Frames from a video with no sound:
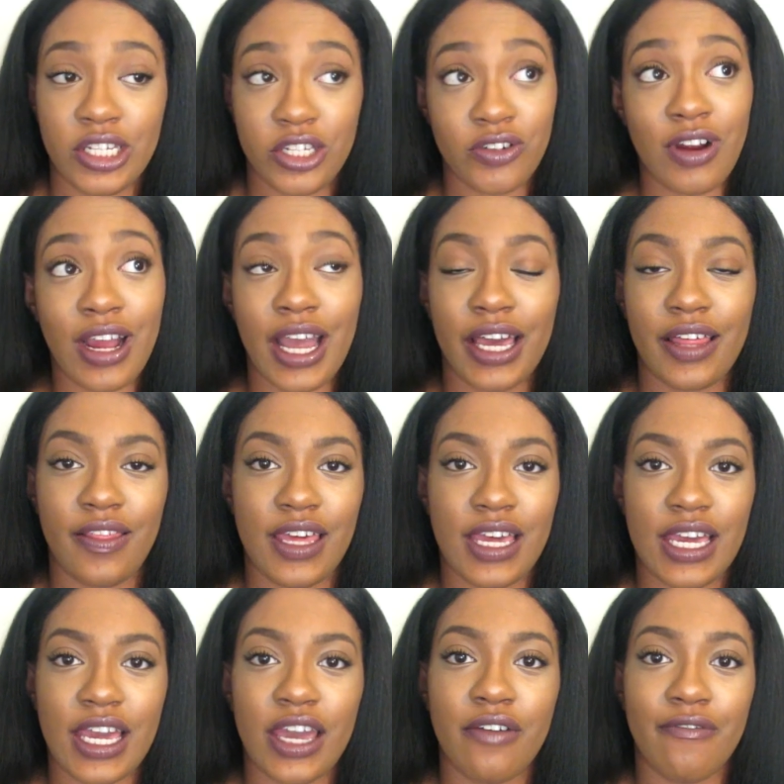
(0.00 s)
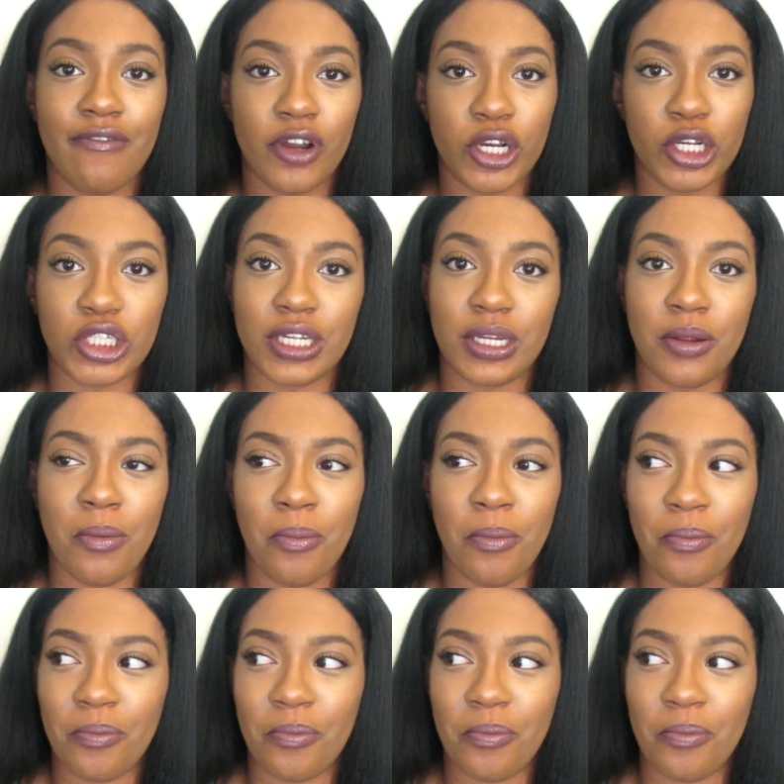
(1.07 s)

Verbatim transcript: try the inversion